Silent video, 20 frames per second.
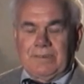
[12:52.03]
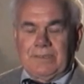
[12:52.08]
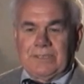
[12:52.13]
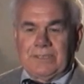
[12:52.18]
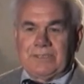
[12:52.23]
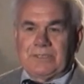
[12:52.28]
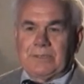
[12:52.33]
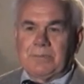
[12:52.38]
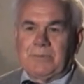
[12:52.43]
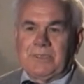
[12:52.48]

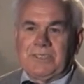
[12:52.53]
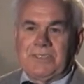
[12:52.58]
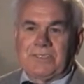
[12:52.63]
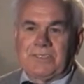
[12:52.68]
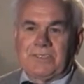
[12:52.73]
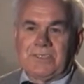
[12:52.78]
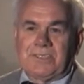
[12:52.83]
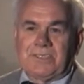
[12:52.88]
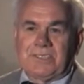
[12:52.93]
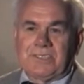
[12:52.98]
did some
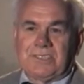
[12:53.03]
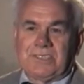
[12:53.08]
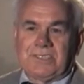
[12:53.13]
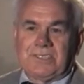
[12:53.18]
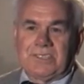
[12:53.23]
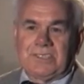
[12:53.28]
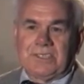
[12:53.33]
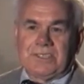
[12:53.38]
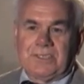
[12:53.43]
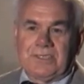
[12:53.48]

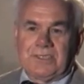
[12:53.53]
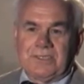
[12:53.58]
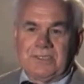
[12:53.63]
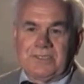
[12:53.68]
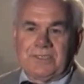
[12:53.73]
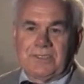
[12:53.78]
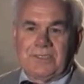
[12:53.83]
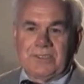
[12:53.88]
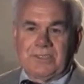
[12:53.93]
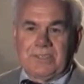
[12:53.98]
research
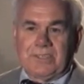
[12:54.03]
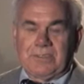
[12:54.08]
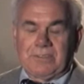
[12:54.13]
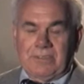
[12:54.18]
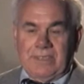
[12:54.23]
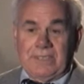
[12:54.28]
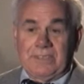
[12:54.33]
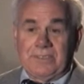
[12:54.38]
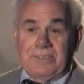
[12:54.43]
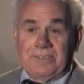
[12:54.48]
concerning
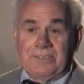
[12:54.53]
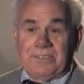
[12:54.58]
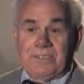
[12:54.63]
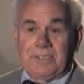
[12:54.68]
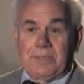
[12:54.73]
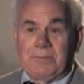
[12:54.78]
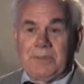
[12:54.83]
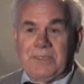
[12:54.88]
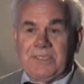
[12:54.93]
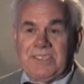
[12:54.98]
trying to do
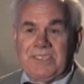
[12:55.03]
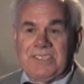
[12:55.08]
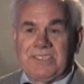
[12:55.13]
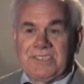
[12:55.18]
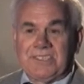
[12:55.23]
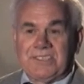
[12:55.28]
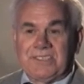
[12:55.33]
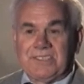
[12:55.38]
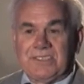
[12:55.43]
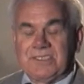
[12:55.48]

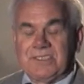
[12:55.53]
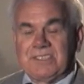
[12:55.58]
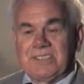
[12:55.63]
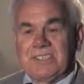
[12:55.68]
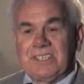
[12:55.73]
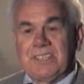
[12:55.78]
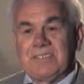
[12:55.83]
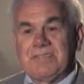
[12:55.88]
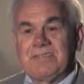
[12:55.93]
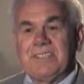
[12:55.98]
simulations,
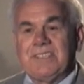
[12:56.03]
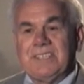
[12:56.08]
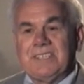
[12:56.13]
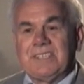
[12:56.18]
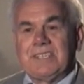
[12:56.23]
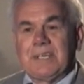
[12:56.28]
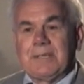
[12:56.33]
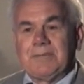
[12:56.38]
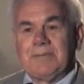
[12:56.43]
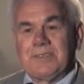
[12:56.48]
CFD
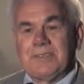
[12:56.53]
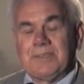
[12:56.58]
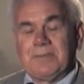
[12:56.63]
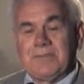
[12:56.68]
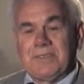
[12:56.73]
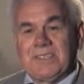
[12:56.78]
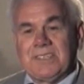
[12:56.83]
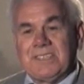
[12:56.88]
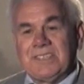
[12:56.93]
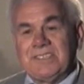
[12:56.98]
type
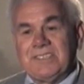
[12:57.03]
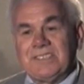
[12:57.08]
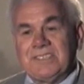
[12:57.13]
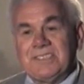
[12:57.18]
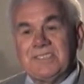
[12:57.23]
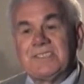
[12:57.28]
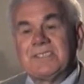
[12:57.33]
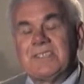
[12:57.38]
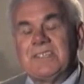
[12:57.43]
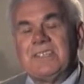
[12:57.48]

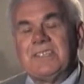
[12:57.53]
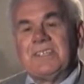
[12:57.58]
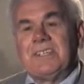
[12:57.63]
simulations,